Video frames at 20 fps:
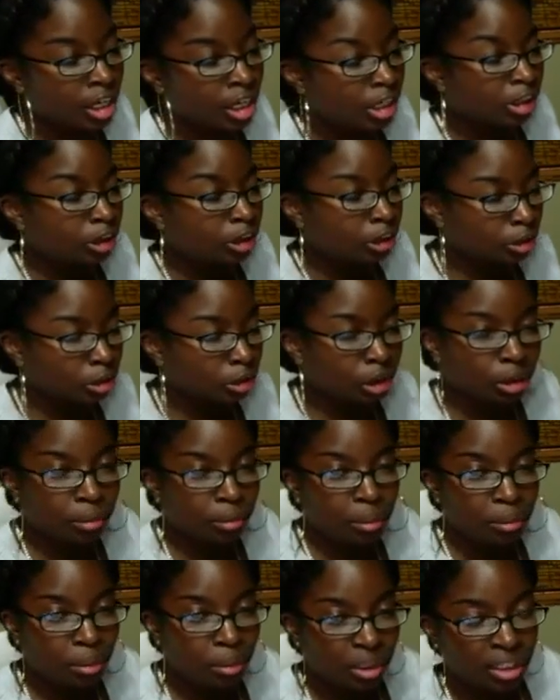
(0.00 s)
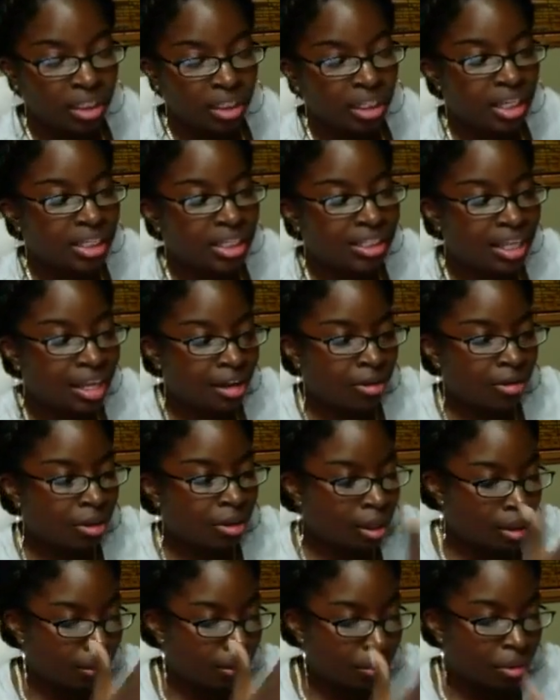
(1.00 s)
You should be pulling things out,
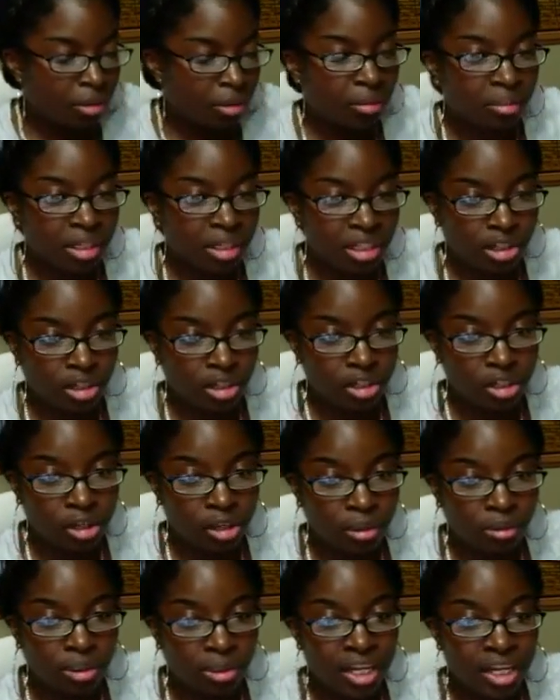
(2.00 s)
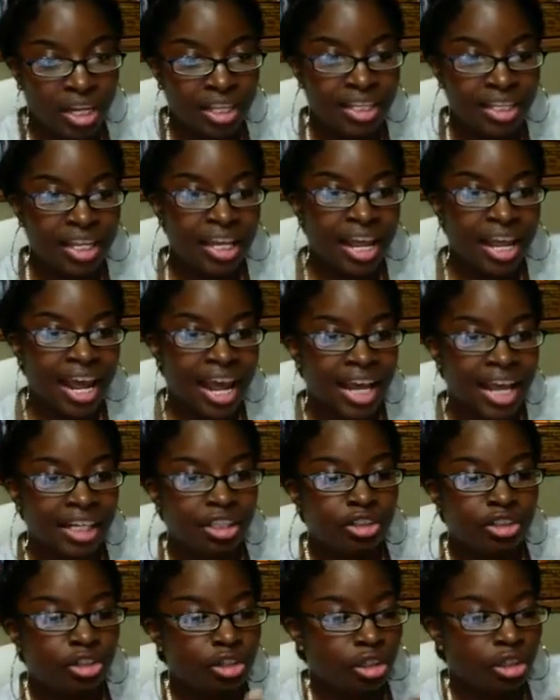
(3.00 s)
putting them in your notes, and then adding
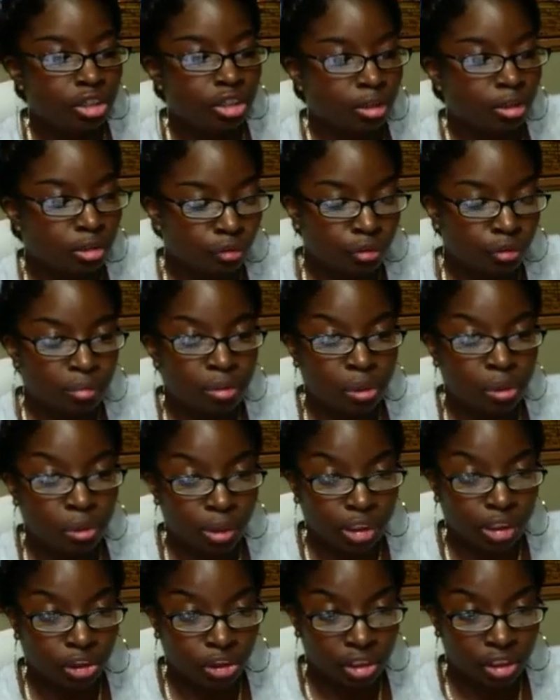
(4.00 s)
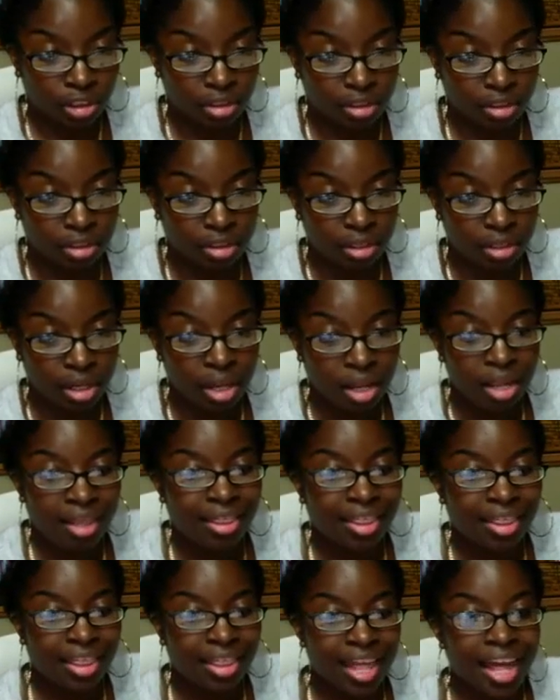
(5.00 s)
to your notes from the questions.
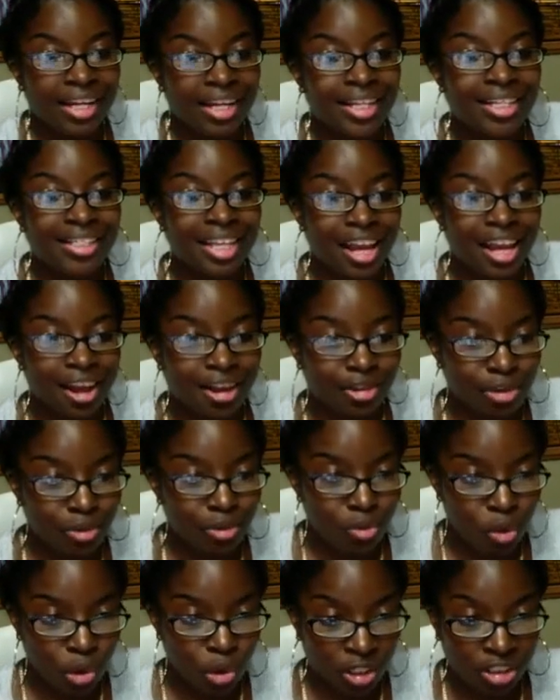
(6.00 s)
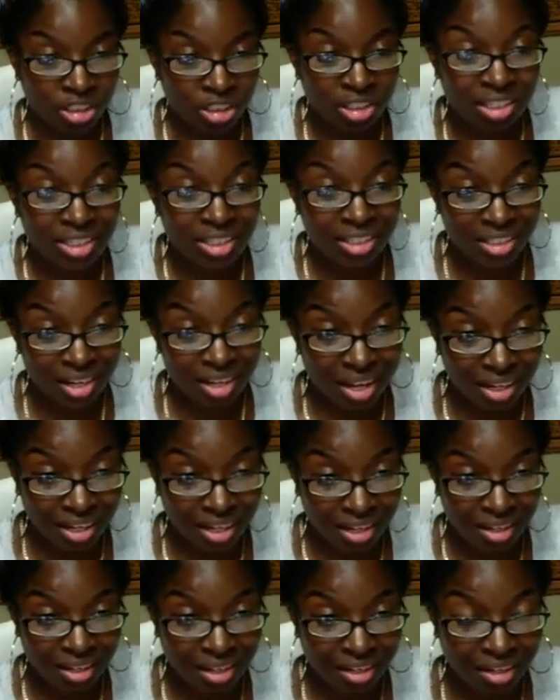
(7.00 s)
That is how you want to
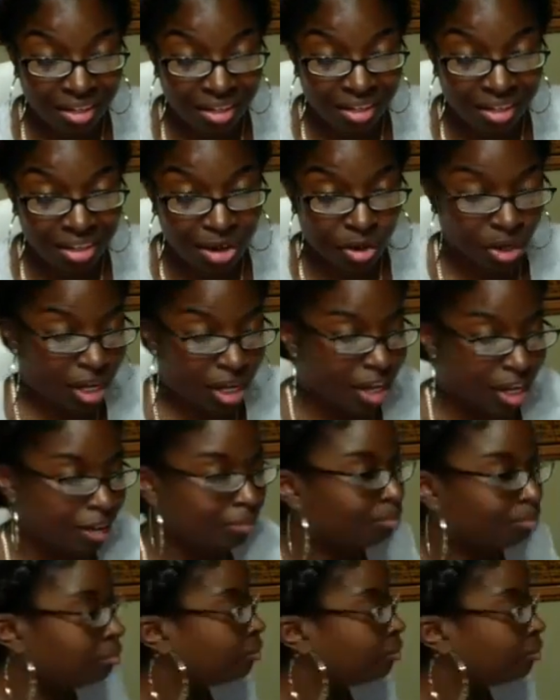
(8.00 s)
study, okay?